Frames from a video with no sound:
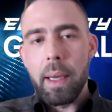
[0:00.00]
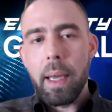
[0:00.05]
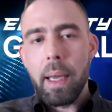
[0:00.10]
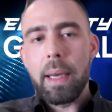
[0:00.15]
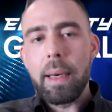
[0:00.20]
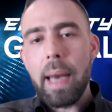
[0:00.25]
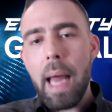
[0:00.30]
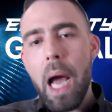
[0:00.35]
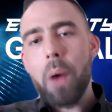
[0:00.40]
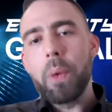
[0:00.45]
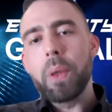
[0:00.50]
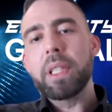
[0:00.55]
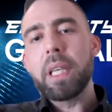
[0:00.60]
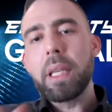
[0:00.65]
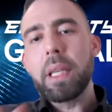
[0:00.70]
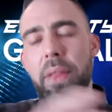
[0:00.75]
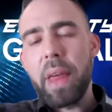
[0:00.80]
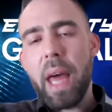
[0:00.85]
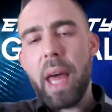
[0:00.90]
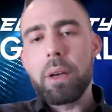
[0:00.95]
and now it's
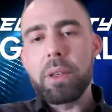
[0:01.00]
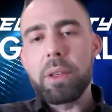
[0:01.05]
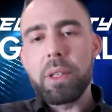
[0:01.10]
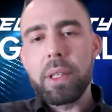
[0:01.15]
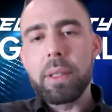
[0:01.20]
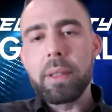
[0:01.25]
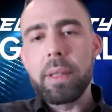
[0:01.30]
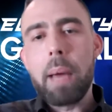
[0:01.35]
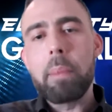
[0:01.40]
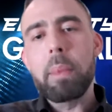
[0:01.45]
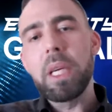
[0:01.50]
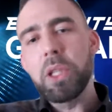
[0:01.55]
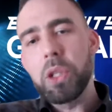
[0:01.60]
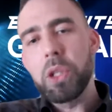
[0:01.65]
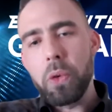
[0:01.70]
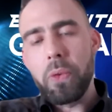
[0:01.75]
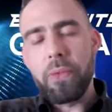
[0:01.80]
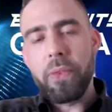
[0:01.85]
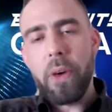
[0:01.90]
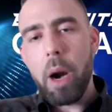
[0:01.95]
1,000, that means
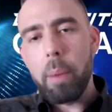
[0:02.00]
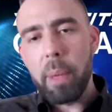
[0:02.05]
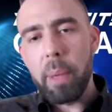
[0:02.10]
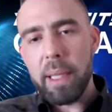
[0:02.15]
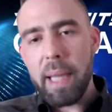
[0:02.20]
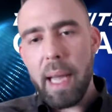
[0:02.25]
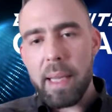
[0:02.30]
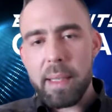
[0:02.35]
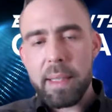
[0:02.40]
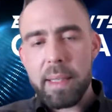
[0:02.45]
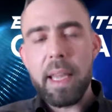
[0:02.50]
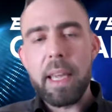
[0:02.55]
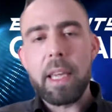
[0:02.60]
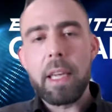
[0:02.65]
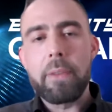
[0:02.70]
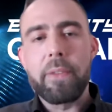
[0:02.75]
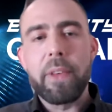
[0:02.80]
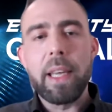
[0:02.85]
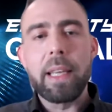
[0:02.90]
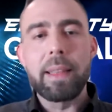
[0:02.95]
you're farming that
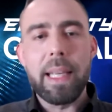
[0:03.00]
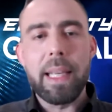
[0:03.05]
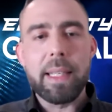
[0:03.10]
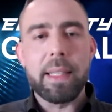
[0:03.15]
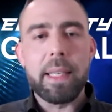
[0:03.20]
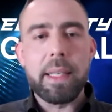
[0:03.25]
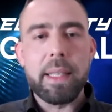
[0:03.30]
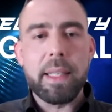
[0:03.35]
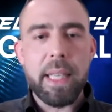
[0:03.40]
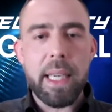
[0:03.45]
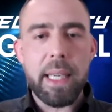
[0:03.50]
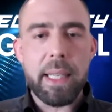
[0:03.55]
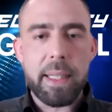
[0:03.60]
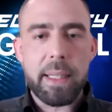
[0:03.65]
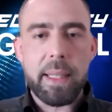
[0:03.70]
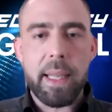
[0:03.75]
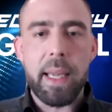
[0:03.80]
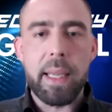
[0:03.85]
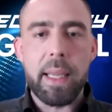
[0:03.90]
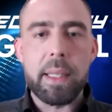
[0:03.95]
staking fee in less than 6
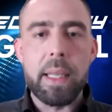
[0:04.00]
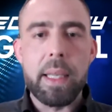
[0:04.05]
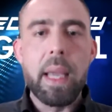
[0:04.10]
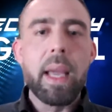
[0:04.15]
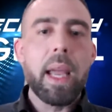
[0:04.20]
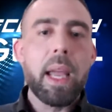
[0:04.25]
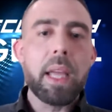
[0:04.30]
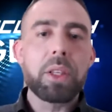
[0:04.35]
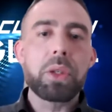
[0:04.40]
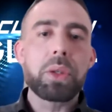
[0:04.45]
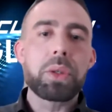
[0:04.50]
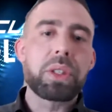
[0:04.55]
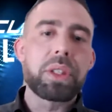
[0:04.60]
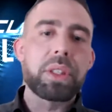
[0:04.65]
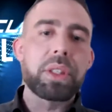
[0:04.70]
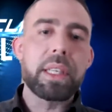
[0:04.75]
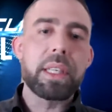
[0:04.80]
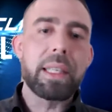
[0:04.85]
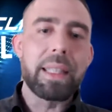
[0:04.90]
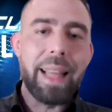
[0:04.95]
days, and you
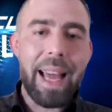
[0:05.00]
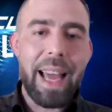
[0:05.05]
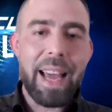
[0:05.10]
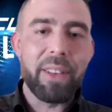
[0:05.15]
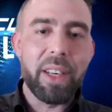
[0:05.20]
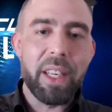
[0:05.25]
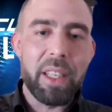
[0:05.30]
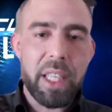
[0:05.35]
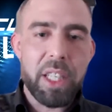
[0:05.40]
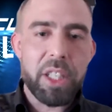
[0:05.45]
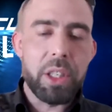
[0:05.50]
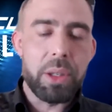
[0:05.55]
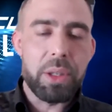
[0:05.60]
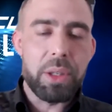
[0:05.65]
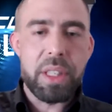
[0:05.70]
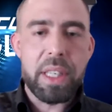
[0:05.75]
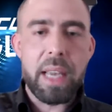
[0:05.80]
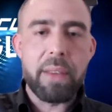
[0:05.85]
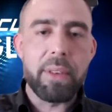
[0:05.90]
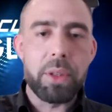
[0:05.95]
still have an additional
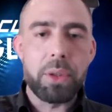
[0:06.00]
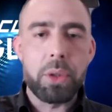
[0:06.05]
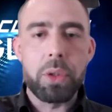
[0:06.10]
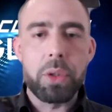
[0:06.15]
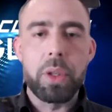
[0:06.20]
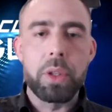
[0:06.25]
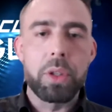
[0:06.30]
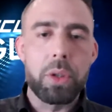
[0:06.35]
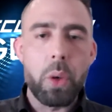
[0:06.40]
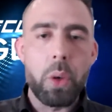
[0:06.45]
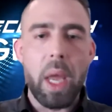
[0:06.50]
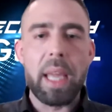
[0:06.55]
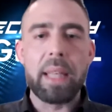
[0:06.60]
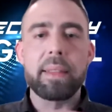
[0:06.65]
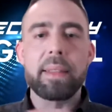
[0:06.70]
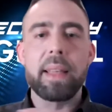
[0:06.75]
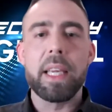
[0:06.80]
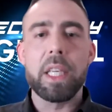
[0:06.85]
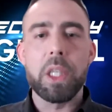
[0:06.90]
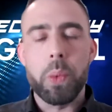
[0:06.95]
7 to
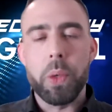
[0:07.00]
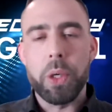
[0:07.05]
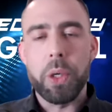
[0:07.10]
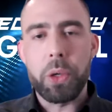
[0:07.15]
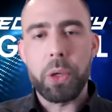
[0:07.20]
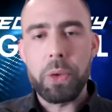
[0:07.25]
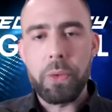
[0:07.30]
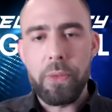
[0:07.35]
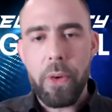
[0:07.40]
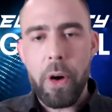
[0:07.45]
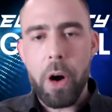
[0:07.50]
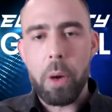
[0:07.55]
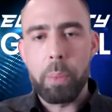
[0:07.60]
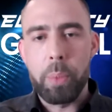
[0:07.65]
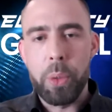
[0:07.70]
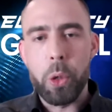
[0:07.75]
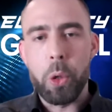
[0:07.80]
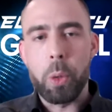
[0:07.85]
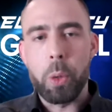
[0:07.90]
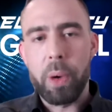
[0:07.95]
8 days where you can farm
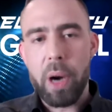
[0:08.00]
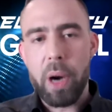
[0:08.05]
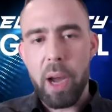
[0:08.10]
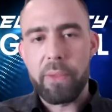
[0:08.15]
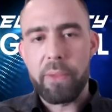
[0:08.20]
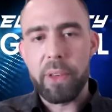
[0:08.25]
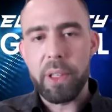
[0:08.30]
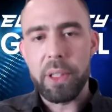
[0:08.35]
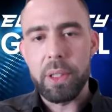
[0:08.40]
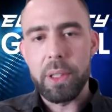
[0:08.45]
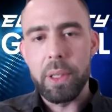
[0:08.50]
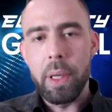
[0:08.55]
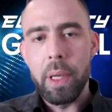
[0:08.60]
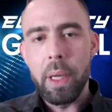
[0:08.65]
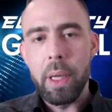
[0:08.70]
pure profit.